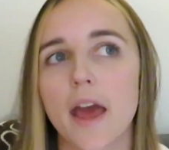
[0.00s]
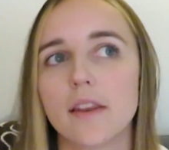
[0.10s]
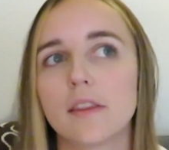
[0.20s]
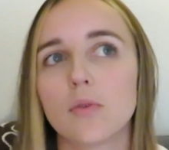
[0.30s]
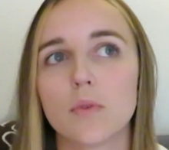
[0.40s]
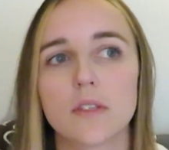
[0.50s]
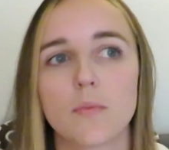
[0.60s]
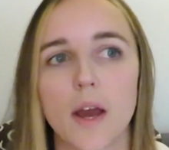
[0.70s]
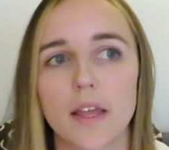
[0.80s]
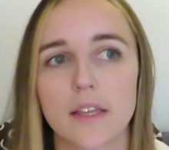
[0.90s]
And the reason
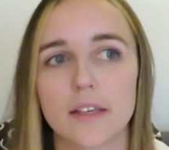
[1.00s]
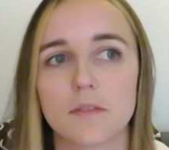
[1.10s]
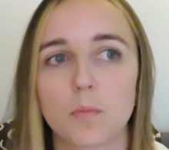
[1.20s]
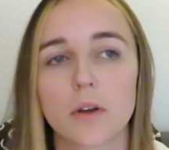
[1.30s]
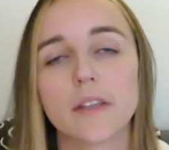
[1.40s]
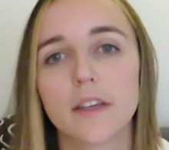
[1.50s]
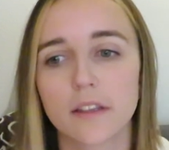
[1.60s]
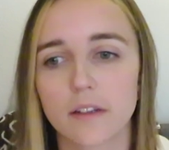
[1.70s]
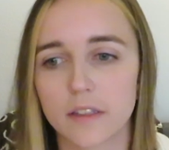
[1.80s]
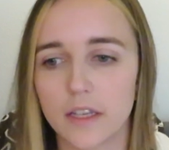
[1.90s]
why I think it's
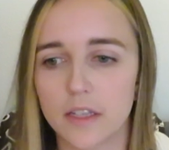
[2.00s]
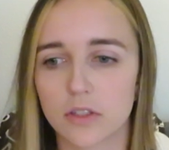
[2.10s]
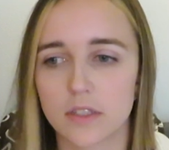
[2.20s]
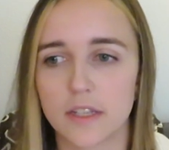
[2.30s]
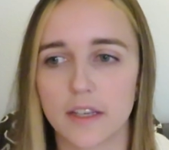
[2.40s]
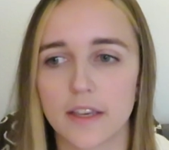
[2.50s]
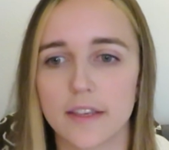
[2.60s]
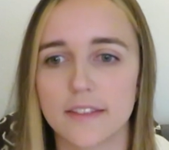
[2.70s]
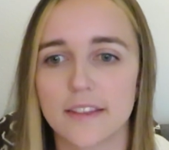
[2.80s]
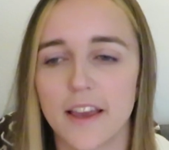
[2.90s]
particularly interesting
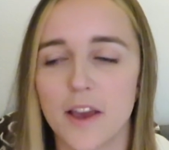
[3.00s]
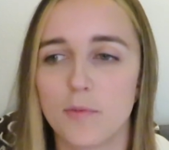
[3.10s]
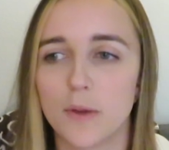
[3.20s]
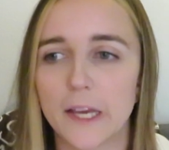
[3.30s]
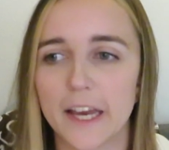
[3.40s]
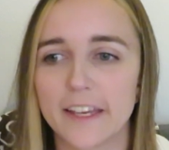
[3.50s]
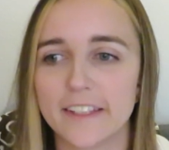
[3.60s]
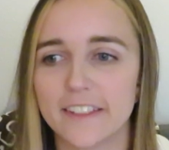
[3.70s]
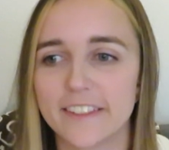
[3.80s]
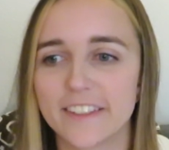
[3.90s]
is
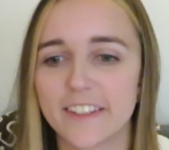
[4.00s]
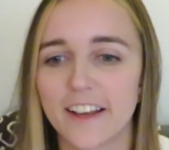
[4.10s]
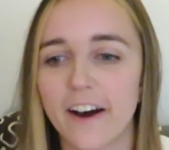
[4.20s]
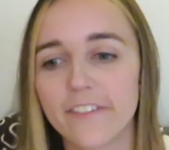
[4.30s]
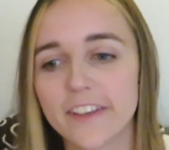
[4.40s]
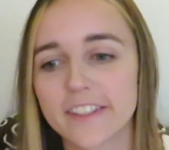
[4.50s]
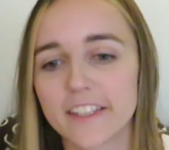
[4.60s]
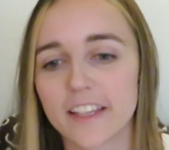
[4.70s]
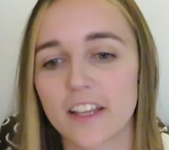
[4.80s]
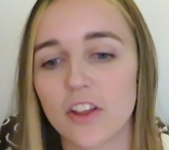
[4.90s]
because
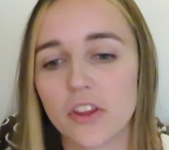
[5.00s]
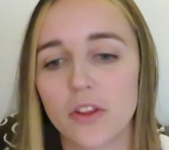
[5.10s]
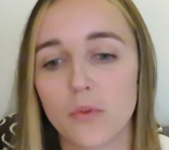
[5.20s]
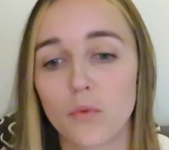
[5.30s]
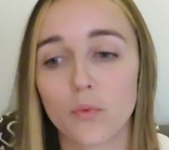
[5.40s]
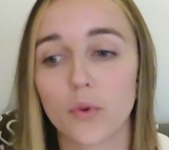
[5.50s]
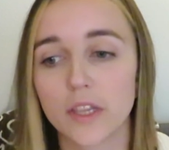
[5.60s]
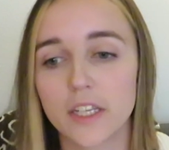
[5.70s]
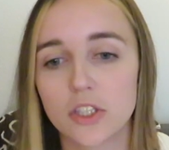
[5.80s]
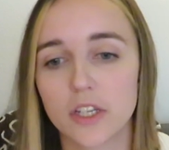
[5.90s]
obviously like
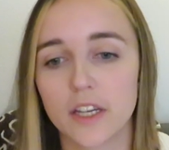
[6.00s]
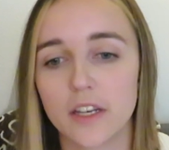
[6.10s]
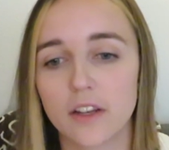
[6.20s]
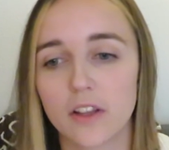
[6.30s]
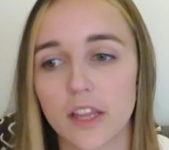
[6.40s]
religion,